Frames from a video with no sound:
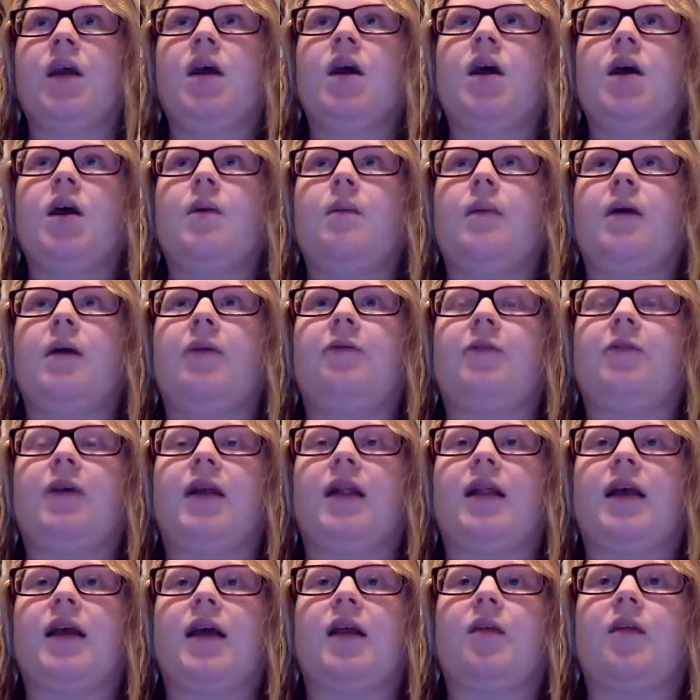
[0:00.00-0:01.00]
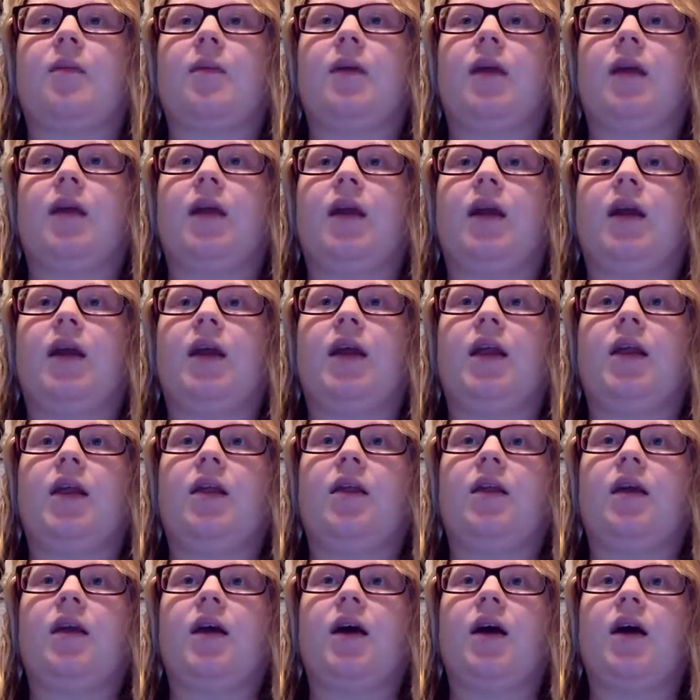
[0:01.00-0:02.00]
my friend's husband, he's
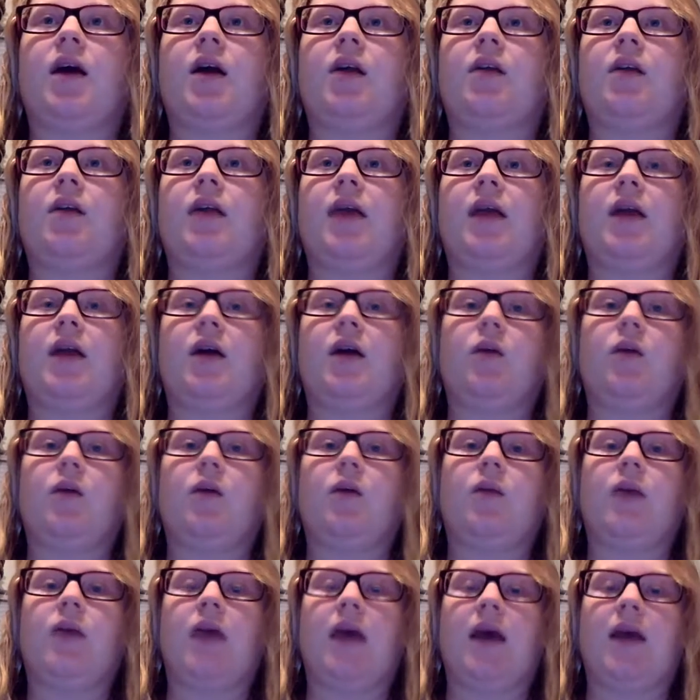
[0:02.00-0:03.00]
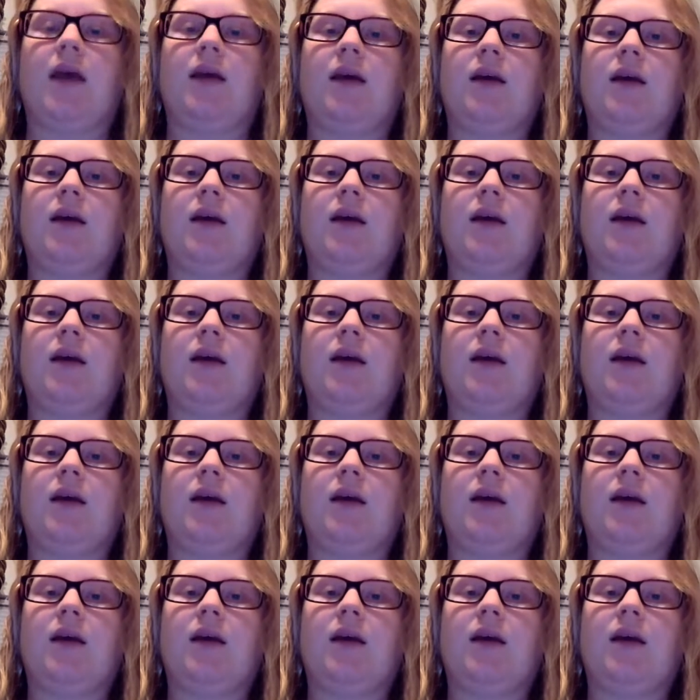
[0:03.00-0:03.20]
a stay-at-home dad,